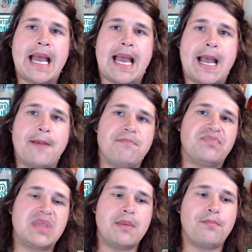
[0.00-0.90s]

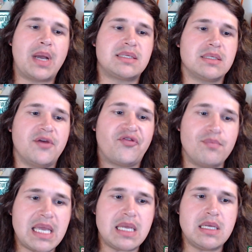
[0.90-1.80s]
But for
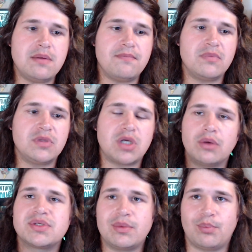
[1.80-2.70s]
me,
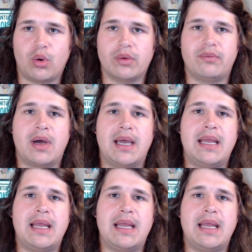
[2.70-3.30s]
goals are important, right?